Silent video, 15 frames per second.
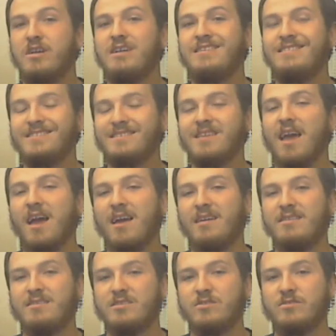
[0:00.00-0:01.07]

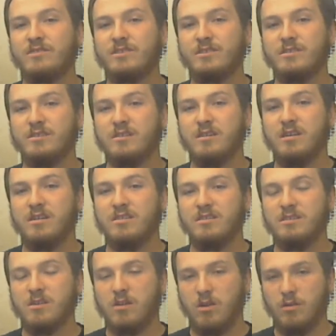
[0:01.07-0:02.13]
Skye's going, uh,
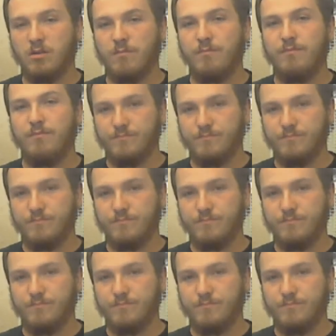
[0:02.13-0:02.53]
her,